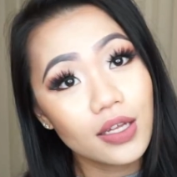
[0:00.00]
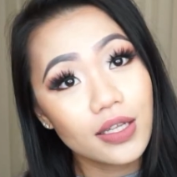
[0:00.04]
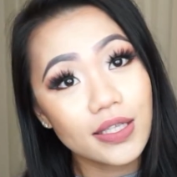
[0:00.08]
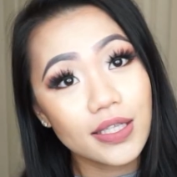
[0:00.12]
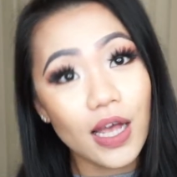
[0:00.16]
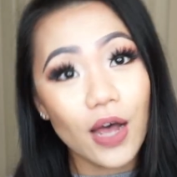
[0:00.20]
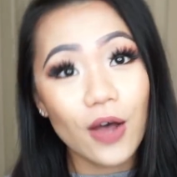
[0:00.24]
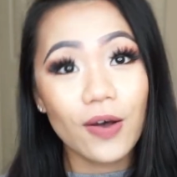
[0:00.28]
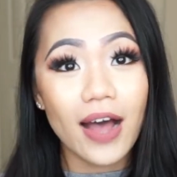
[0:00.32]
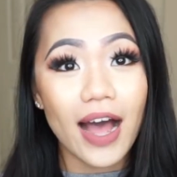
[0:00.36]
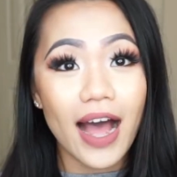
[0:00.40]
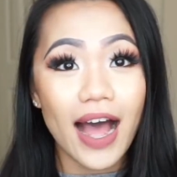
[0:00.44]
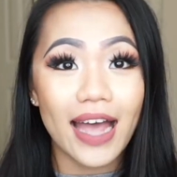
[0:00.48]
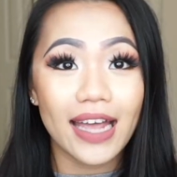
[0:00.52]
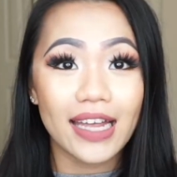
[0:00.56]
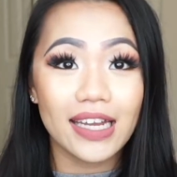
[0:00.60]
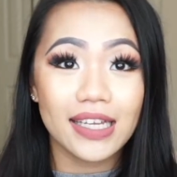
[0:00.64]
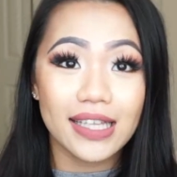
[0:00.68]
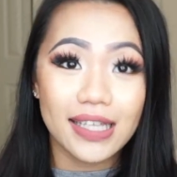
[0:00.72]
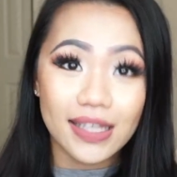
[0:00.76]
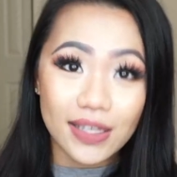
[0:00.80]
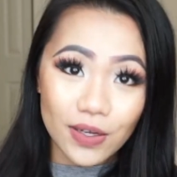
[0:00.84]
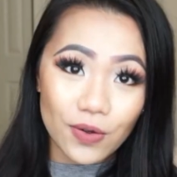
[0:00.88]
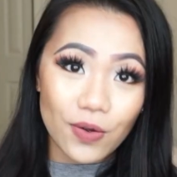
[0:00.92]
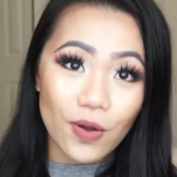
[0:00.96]
So
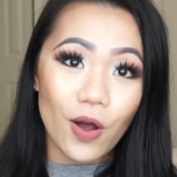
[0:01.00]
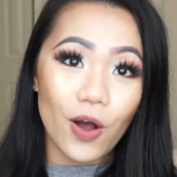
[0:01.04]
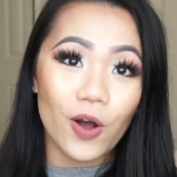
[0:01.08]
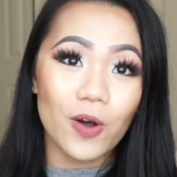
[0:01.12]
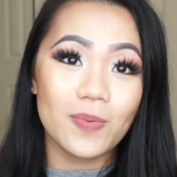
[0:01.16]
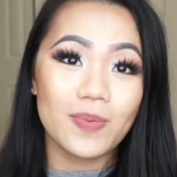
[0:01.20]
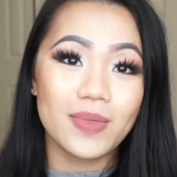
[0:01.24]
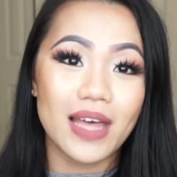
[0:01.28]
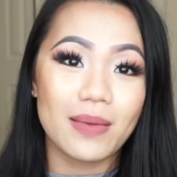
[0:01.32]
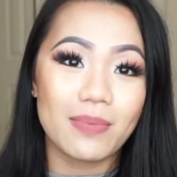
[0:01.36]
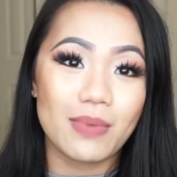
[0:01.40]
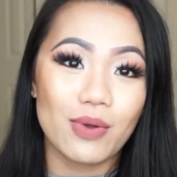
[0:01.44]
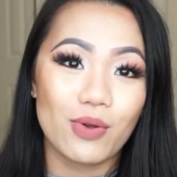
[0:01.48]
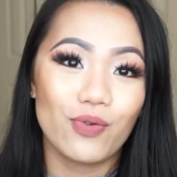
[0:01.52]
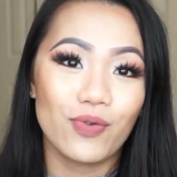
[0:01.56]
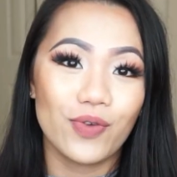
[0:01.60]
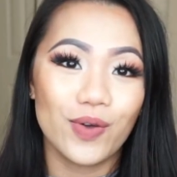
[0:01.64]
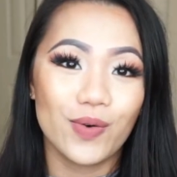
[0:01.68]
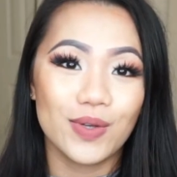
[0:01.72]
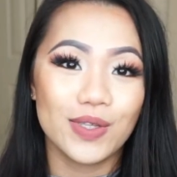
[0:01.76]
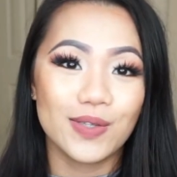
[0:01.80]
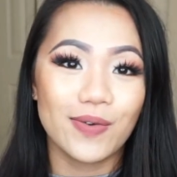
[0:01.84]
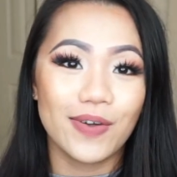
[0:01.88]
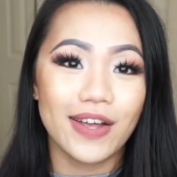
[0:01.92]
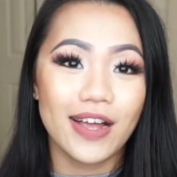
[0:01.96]
I do hope that my
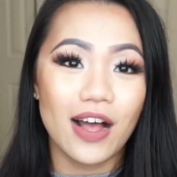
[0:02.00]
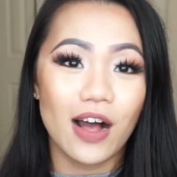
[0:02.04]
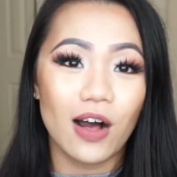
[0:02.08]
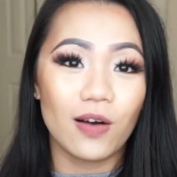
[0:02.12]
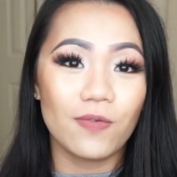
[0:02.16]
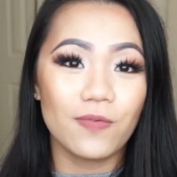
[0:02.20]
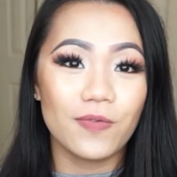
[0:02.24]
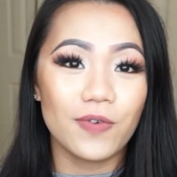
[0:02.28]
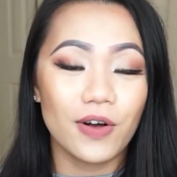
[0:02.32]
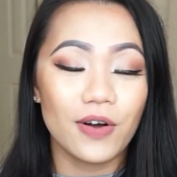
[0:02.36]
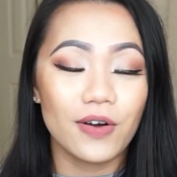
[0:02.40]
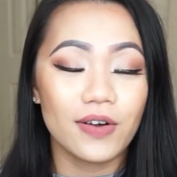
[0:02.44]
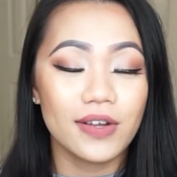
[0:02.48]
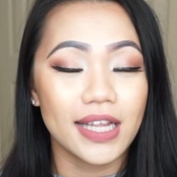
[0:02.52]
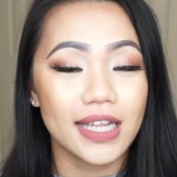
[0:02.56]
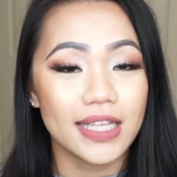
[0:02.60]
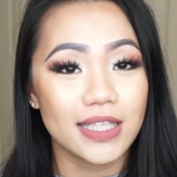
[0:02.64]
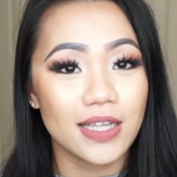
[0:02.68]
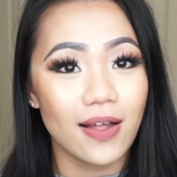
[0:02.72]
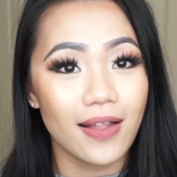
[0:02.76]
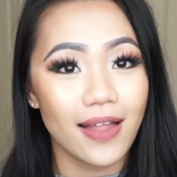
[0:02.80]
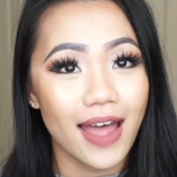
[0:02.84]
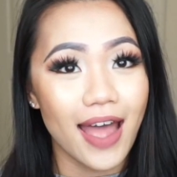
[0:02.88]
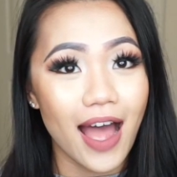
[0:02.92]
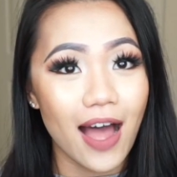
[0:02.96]
review was very helpful.
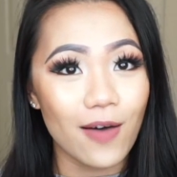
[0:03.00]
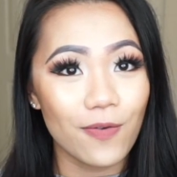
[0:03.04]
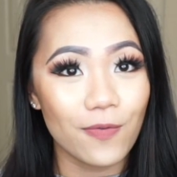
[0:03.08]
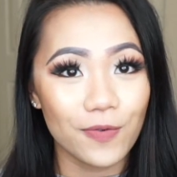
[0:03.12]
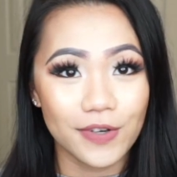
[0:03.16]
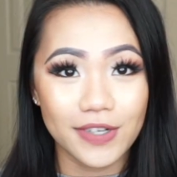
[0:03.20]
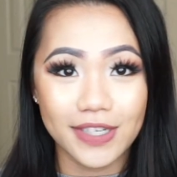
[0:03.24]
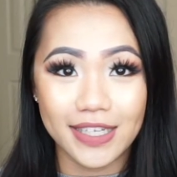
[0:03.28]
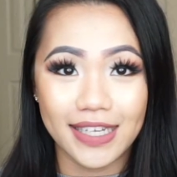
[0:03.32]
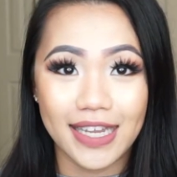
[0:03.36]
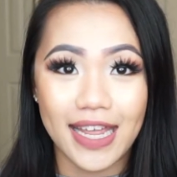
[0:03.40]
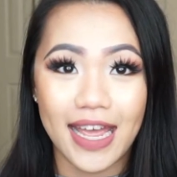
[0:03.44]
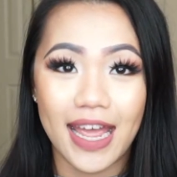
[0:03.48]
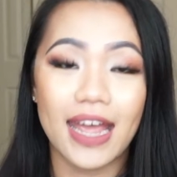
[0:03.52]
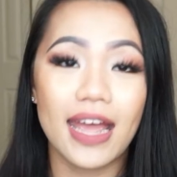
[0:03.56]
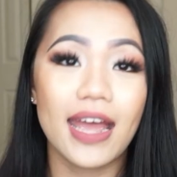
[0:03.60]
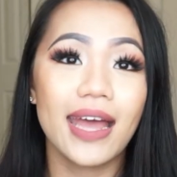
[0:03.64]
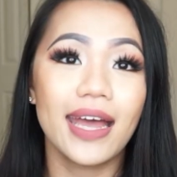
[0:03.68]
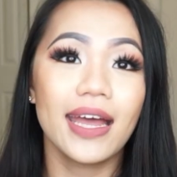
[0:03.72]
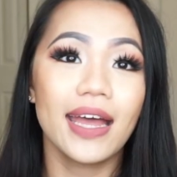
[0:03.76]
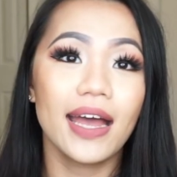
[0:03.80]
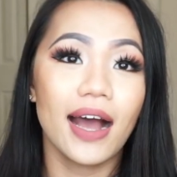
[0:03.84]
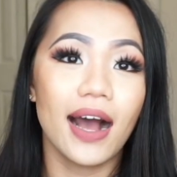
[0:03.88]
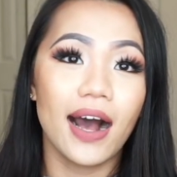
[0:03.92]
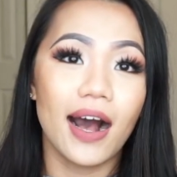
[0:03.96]
That's all I have for
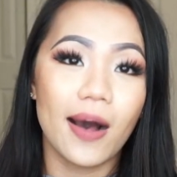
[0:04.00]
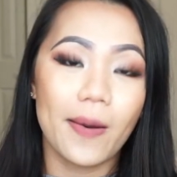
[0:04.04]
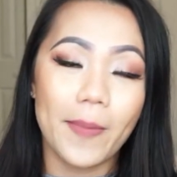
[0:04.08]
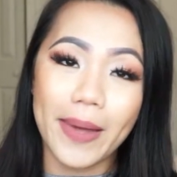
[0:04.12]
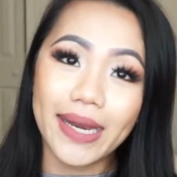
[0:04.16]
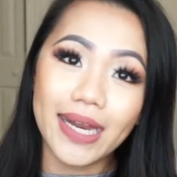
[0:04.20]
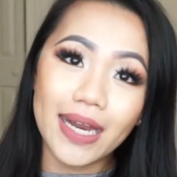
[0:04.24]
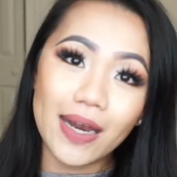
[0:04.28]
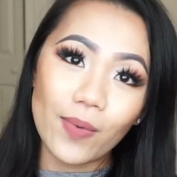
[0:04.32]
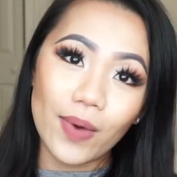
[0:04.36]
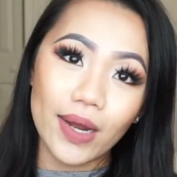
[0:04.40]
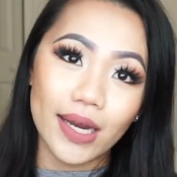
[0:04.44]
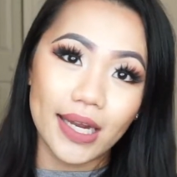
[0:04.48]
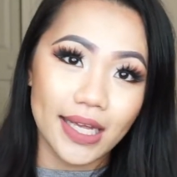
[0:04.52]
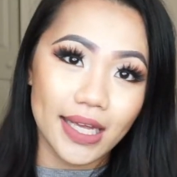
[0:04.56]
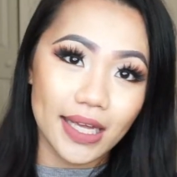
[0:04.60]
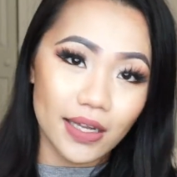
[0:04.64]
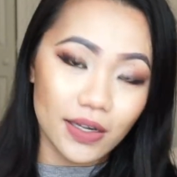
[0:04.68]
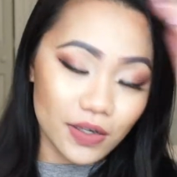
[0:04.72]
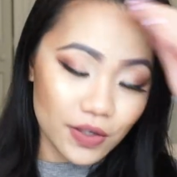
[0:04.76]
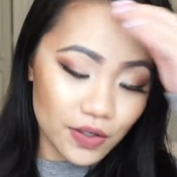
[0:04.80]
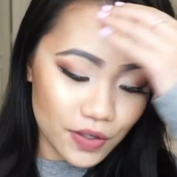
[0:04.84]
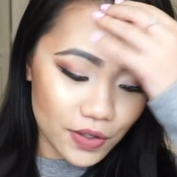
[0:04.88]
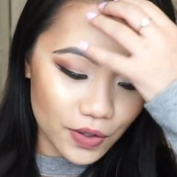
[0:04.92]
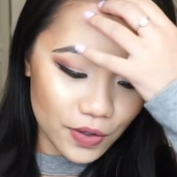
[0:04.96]
today. I didn't want to
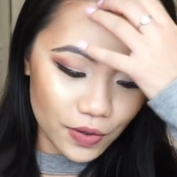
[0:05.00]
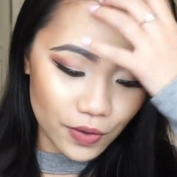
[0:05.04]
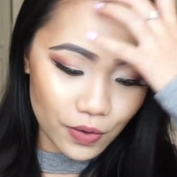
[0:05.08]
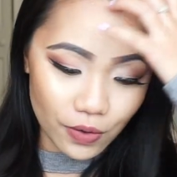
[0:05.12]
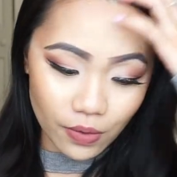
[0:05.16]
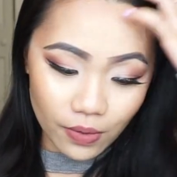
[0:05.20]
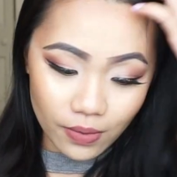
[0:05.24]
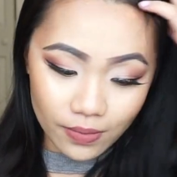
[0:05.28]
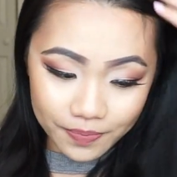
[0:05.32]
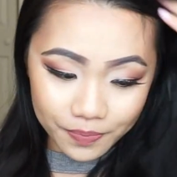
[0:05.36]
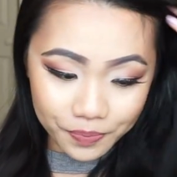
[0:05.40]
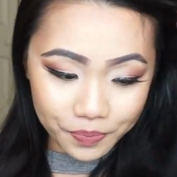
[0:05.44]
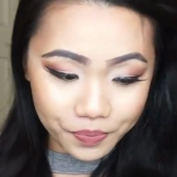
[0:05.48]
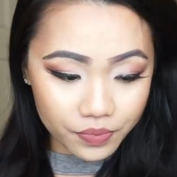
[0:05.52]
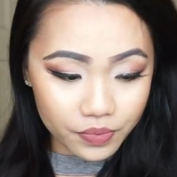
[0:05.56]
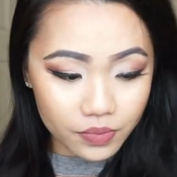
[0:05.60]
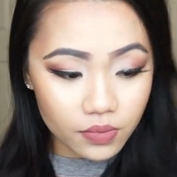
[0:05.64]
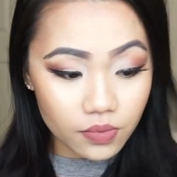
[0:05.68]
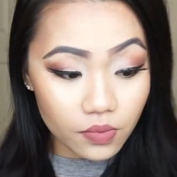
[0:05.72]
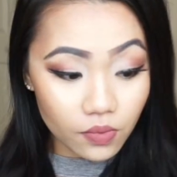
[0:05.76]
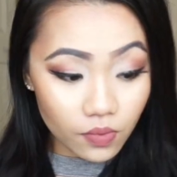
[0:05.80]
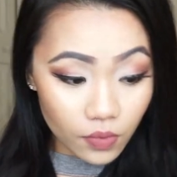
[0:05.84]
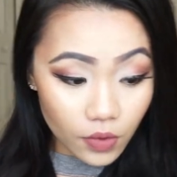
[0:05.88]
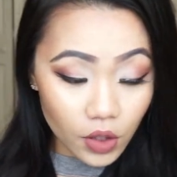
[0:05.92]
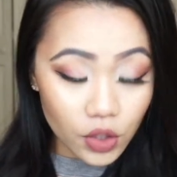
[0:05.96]
get into
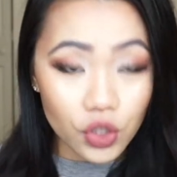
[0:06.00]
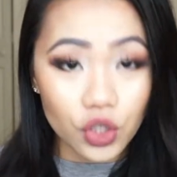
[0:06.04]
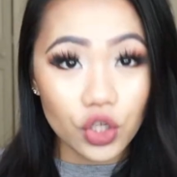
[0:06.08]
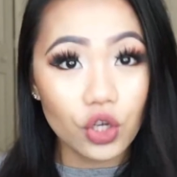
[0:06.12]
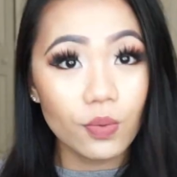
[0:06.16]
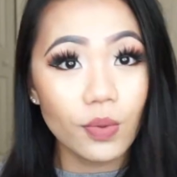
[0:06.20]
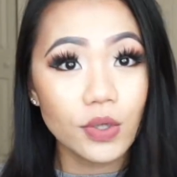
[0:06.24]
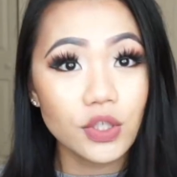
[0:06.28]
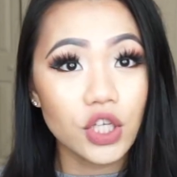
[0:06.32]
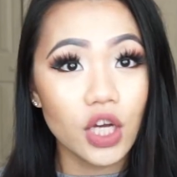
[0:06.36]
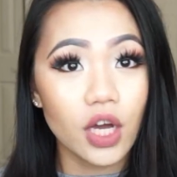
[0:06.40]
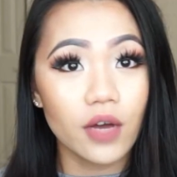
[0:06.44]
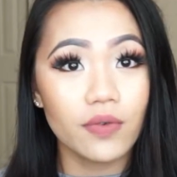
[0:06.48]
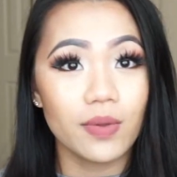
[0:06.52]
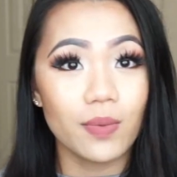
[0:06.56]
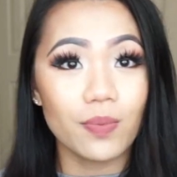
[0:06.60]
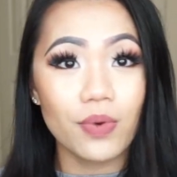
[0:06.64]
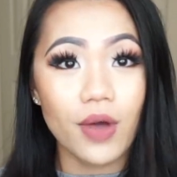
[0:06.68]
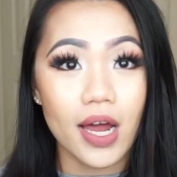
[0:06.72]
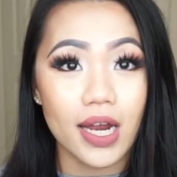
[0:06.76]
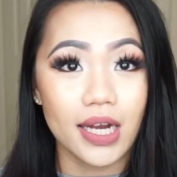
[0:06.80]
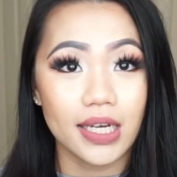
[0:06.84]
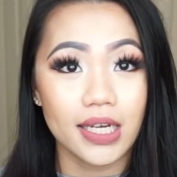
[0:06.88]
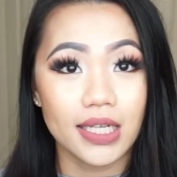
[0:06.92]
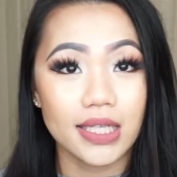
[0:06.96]
too much of the
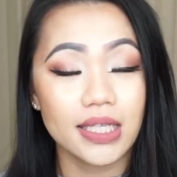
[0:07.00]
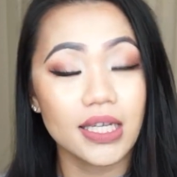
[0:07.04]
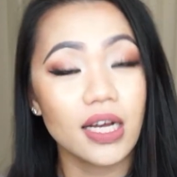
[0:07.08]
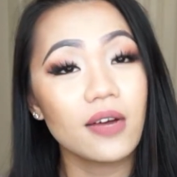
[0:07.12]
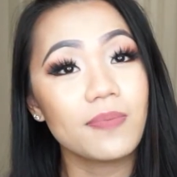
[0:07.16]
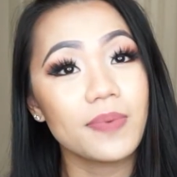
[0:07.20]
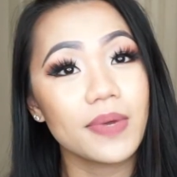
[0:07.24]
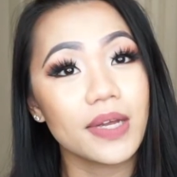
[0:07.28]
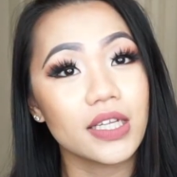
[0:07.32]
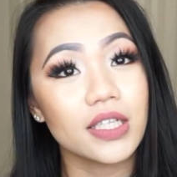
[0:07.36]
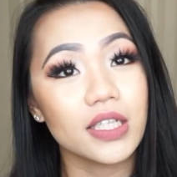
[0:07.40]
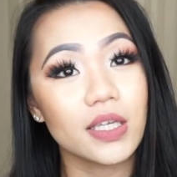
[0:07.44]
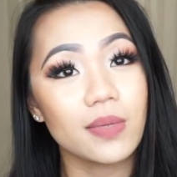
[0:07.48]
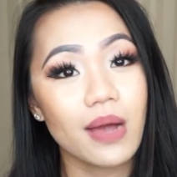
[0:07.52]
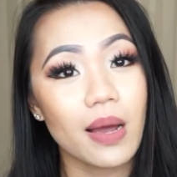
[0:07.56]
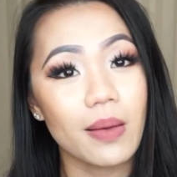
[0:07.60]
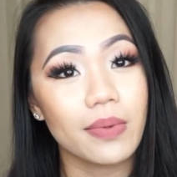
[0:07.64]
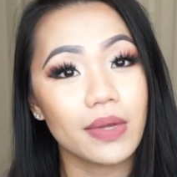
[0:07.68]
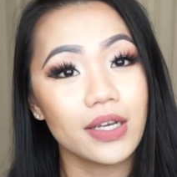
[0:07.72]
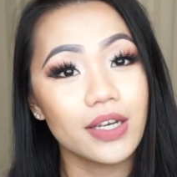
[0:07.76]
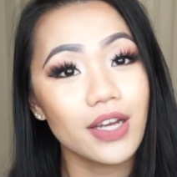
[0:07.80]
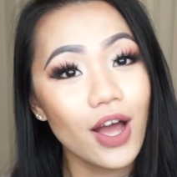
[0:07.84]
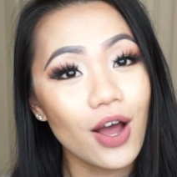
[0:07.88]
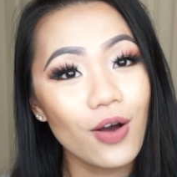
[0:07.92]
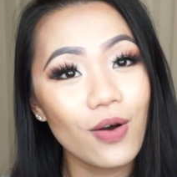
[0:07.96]
product itself because you
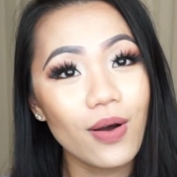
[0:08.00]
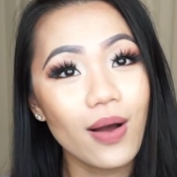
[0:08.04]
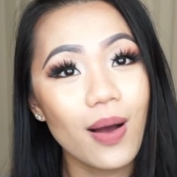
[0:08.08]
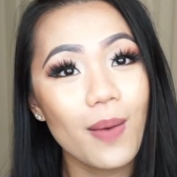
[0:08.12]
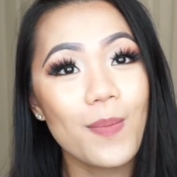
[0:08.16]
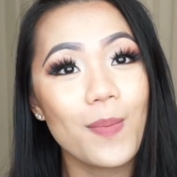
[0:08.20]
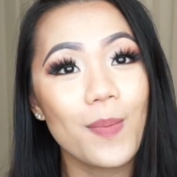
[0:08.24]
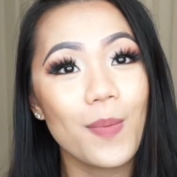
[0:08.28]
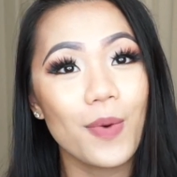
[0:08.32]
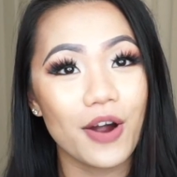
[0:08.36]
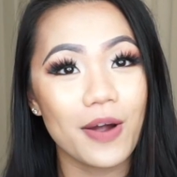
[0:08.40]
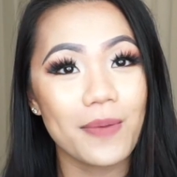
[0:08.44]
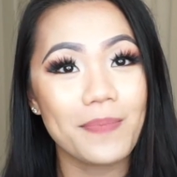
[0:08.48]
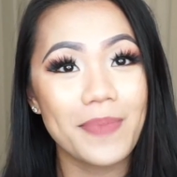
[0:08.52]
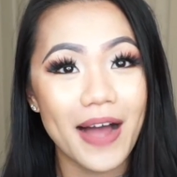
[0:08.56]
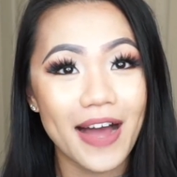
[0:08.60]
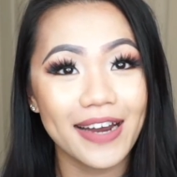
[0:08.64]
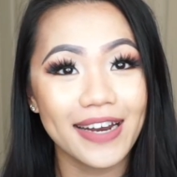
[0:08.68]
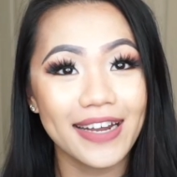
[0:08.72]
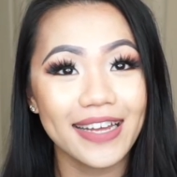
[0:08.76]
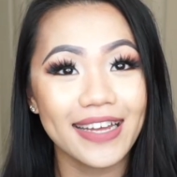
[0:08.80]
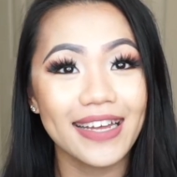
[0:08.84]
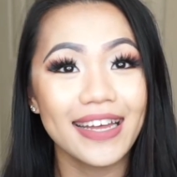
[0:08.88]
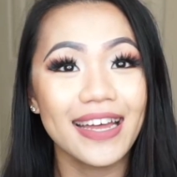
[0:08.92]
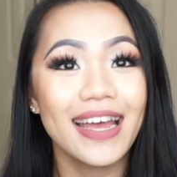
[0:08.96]
probably know more
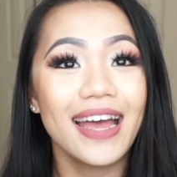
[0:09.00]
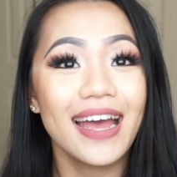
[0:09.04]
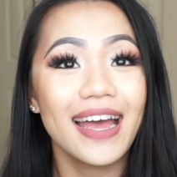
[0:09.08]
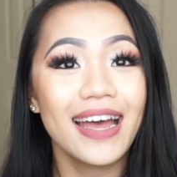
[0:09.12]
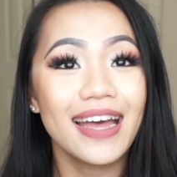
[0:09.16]
about it.